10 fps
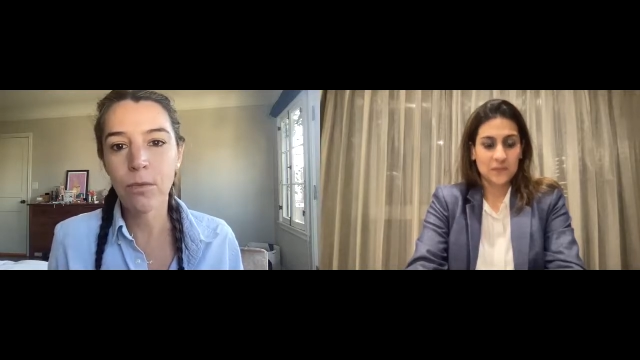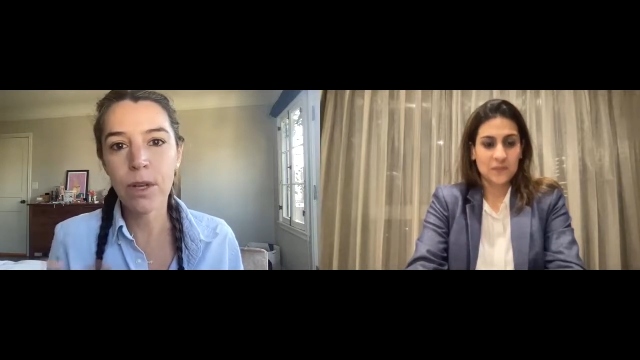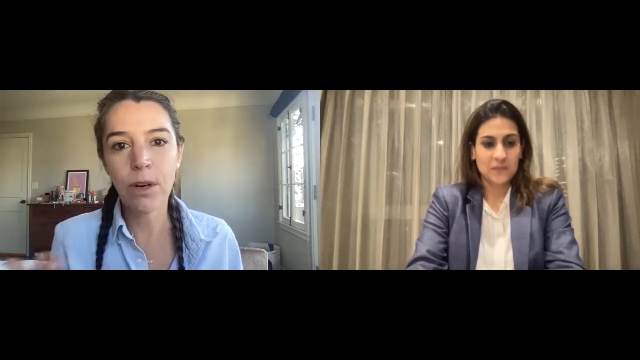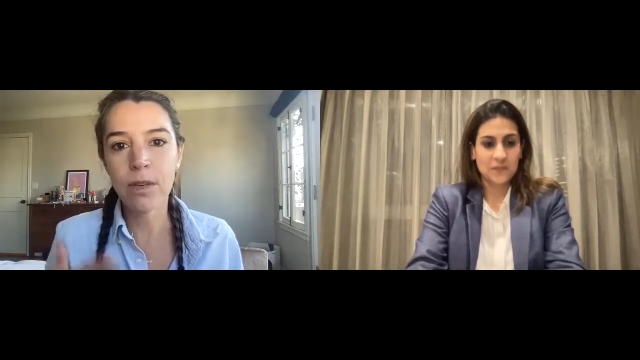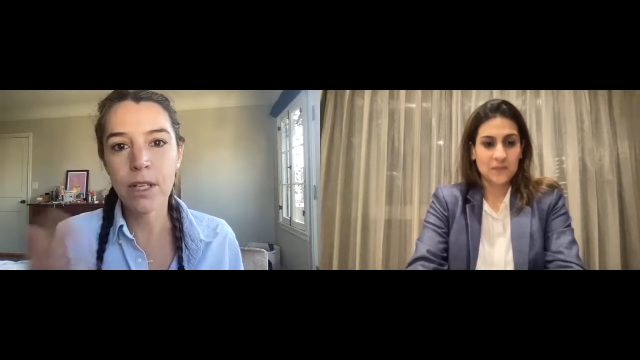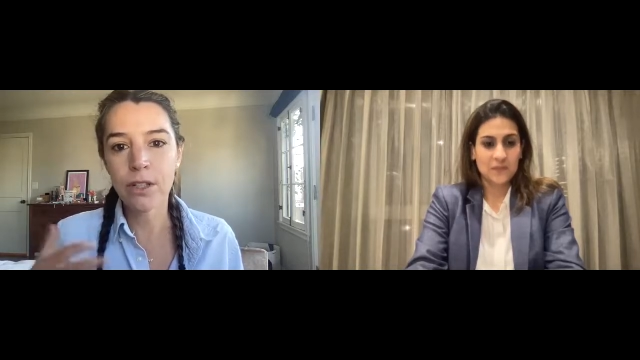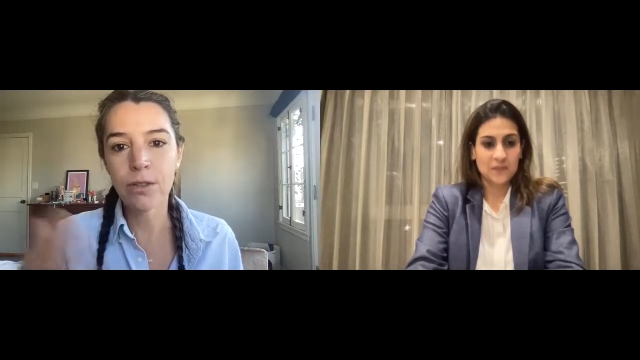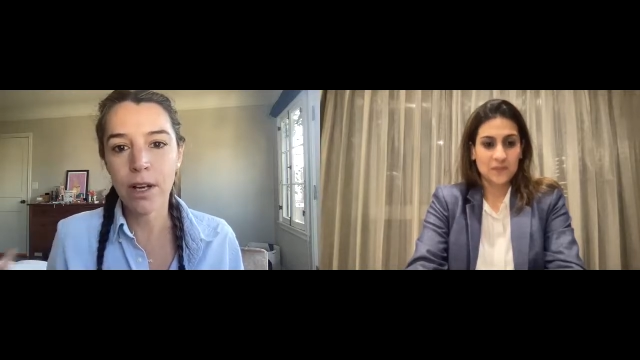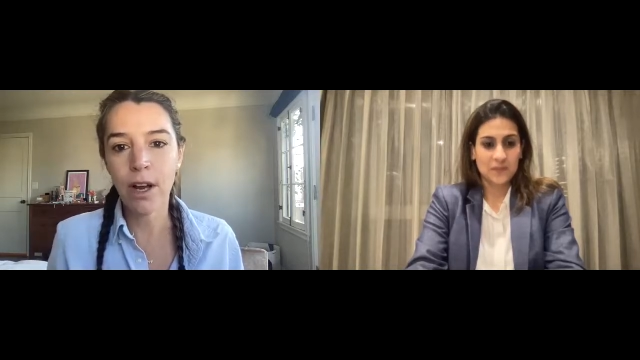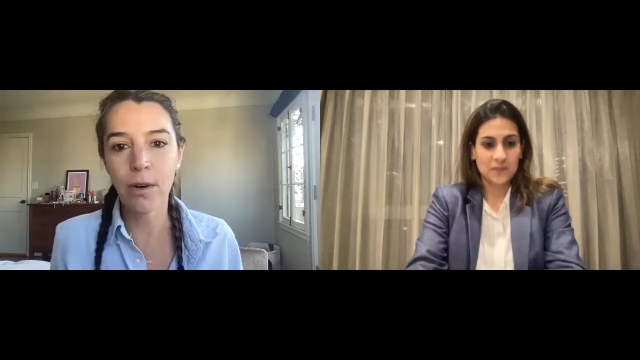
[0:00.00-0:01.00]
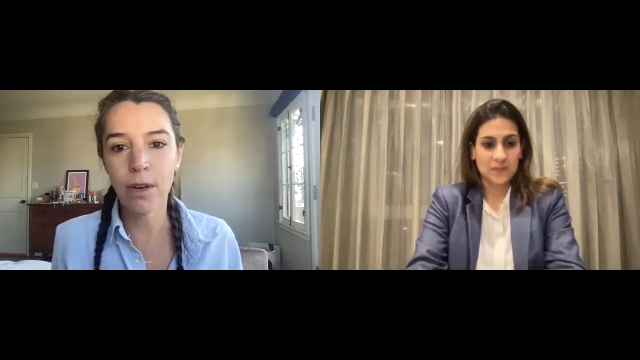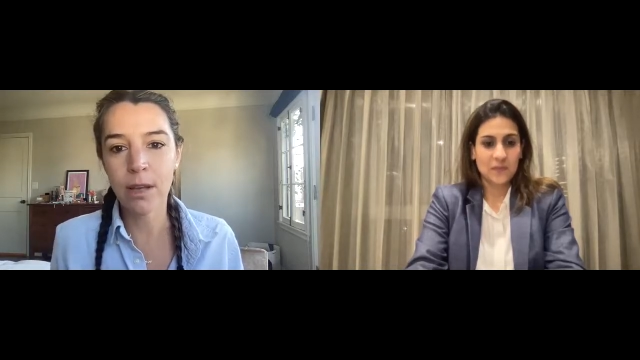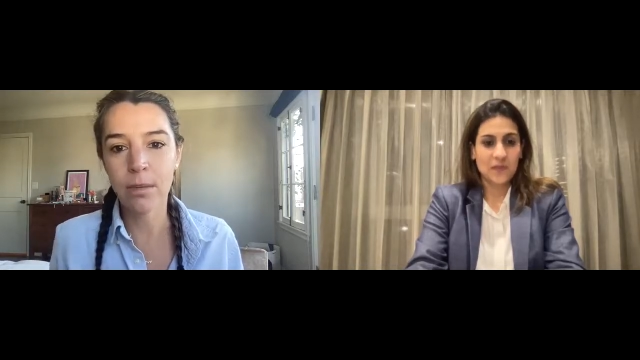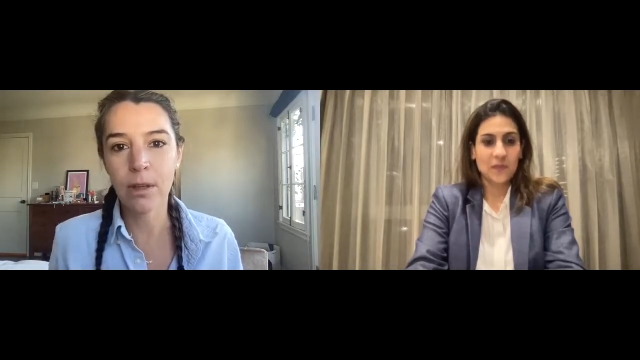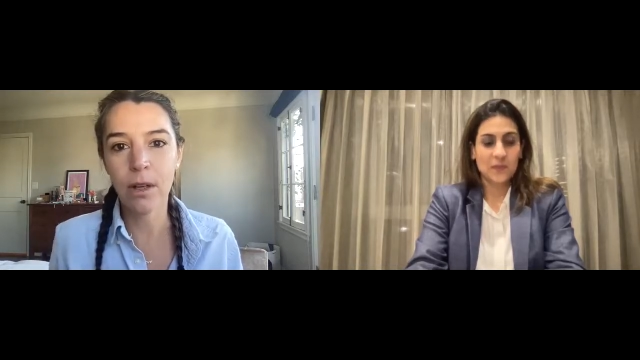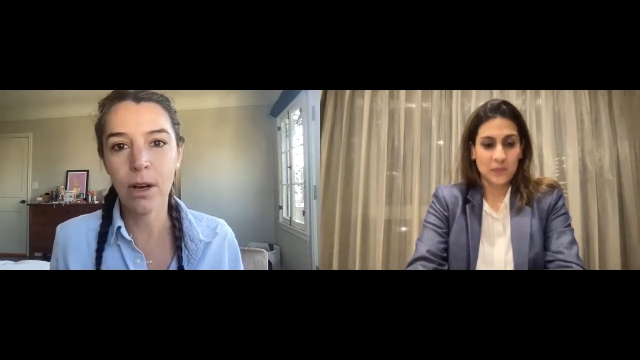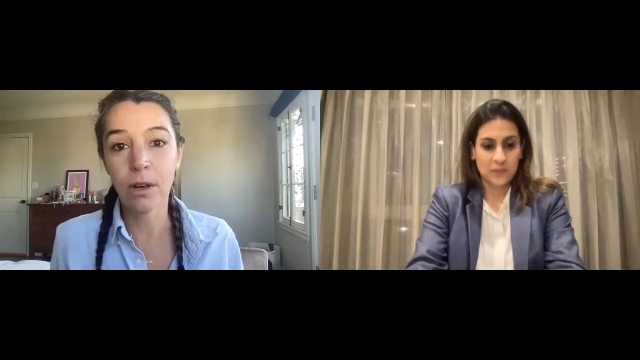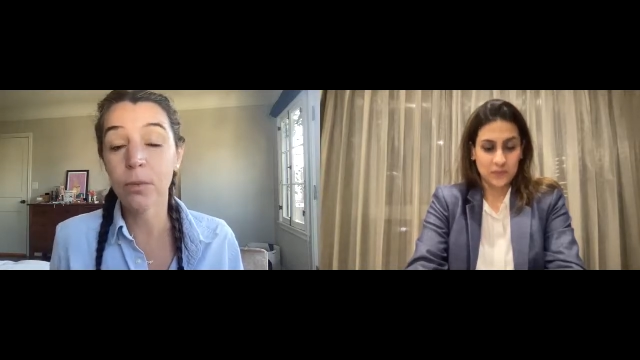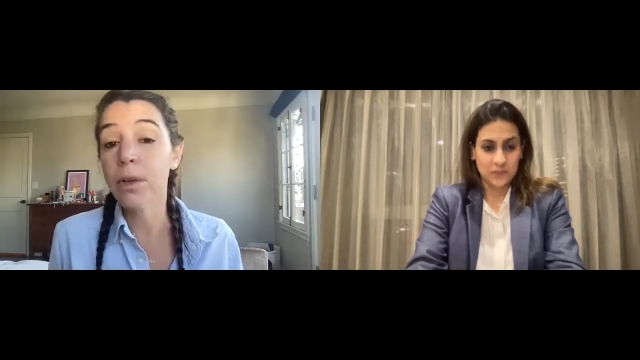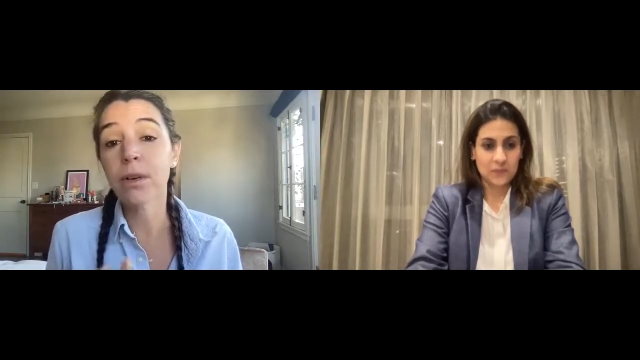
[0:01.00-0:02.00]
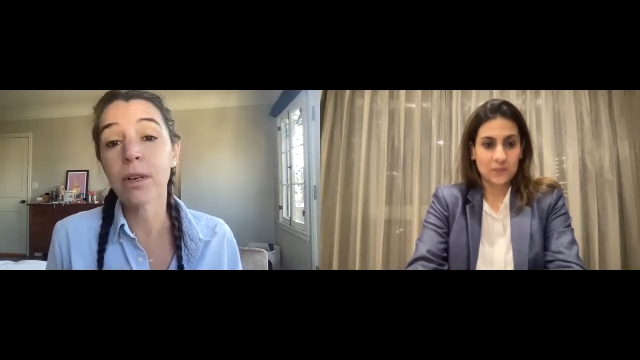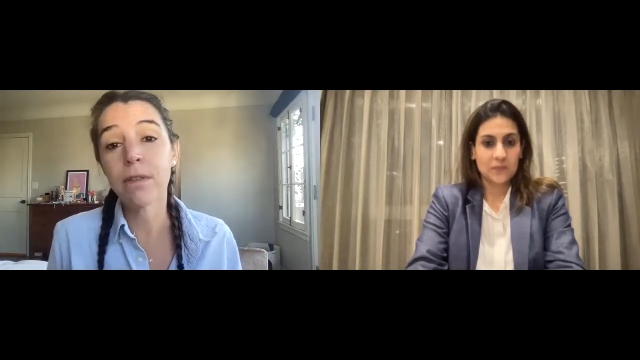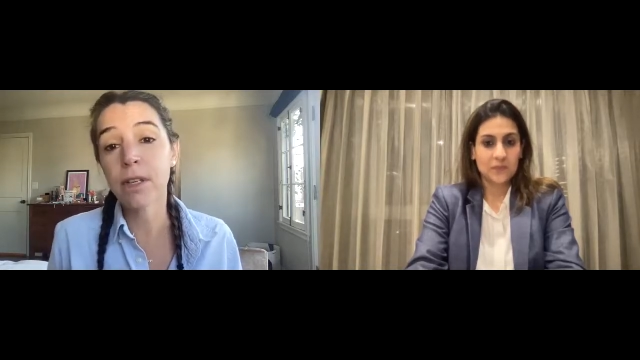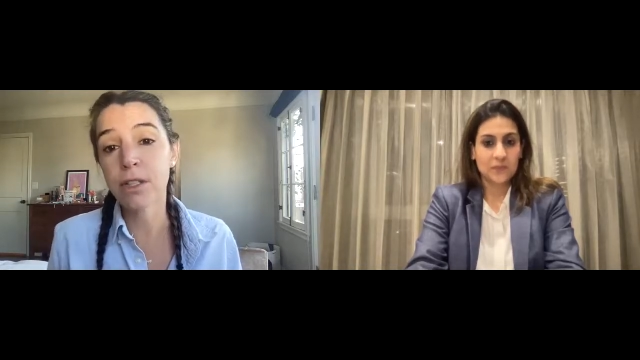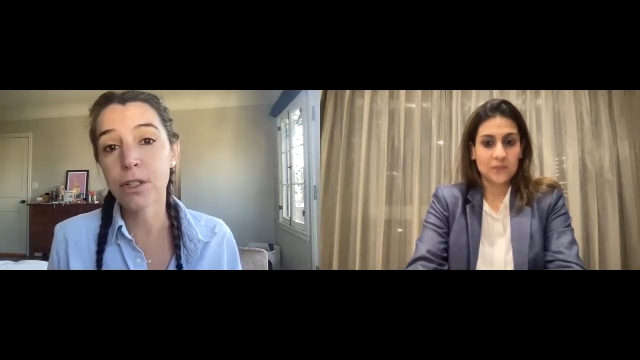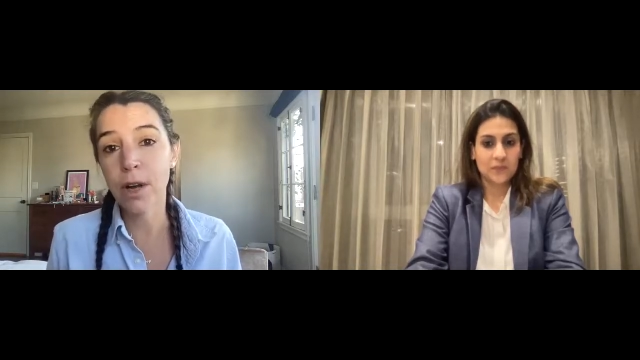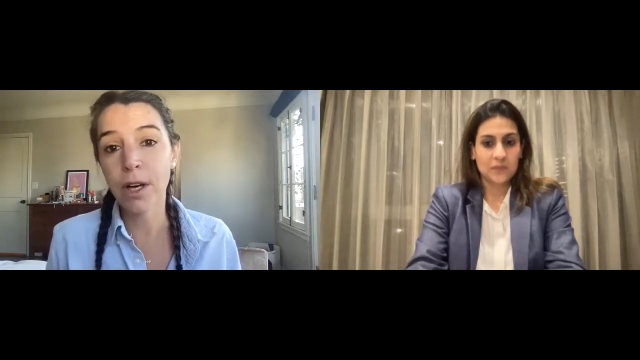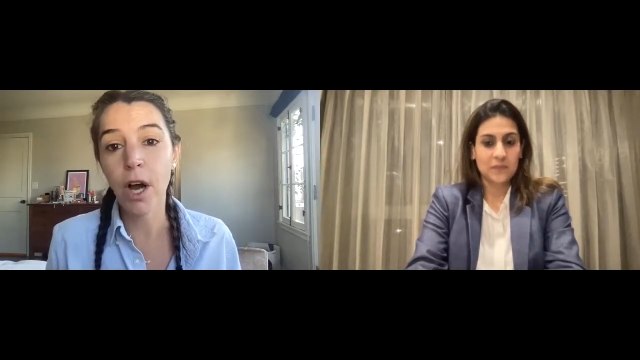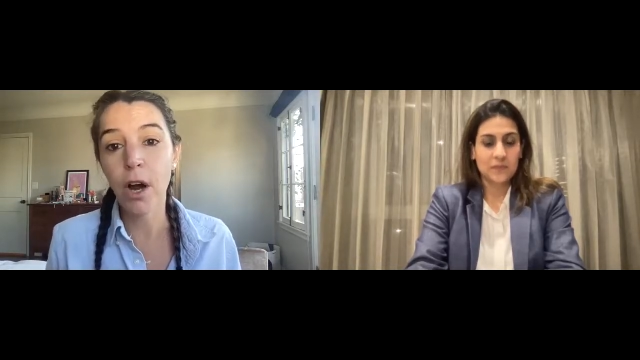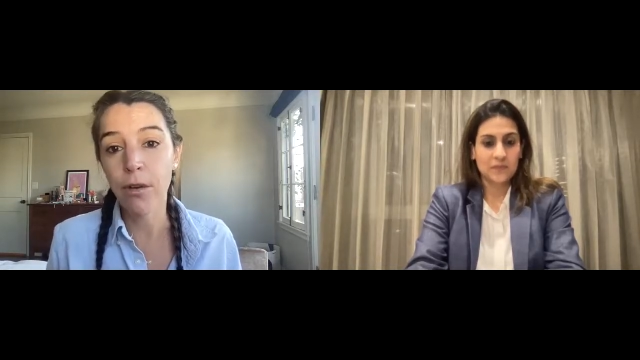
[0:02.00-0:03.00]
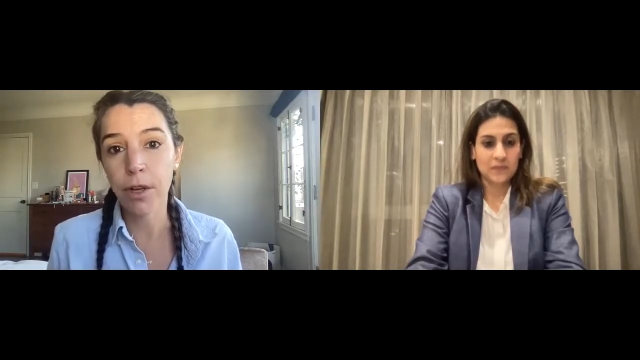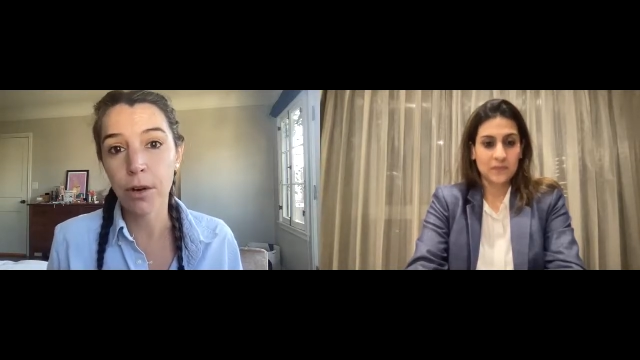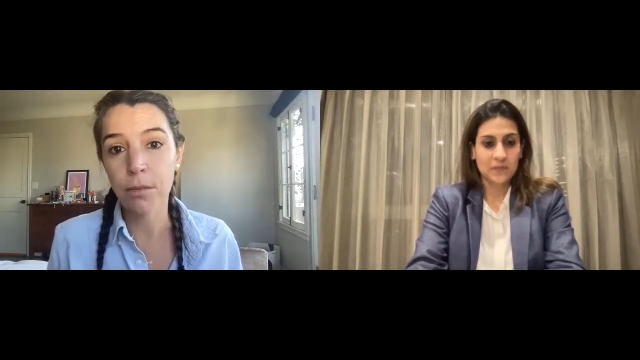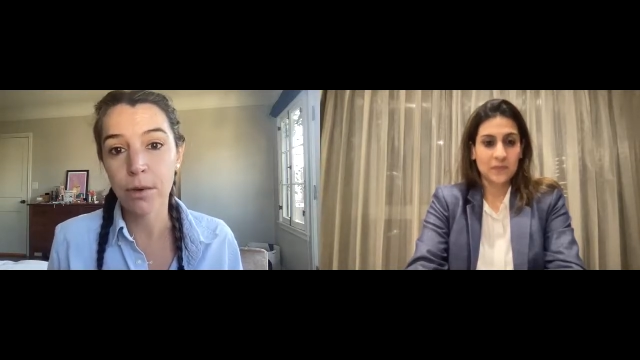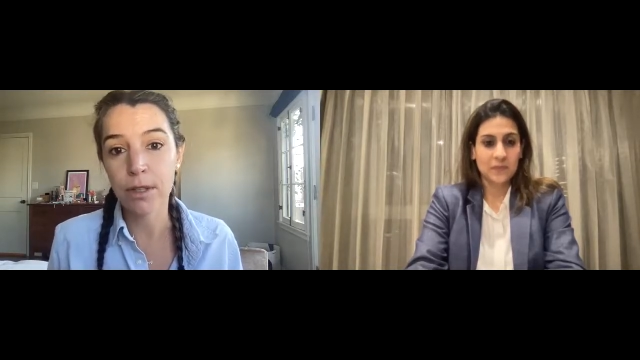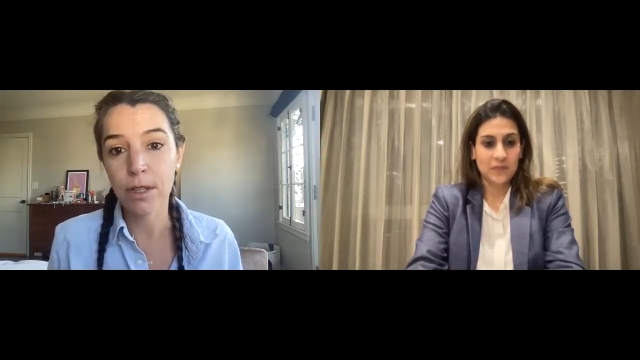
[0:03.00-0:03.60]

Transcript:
Speaker 1: don't need to try to hurry them along, or we don't even need to try to hurry our moods